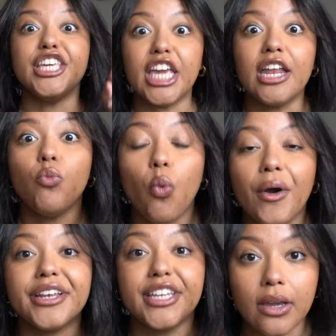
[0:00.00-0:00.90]
Get
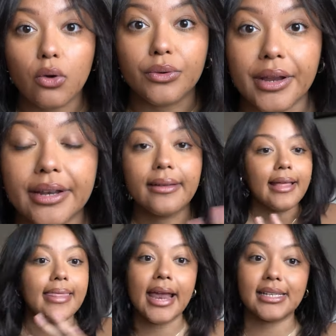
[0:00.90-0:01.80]
one deodorant,
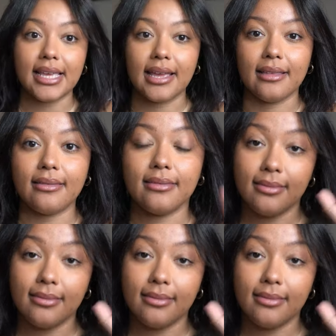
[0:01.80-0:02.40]
and that is it.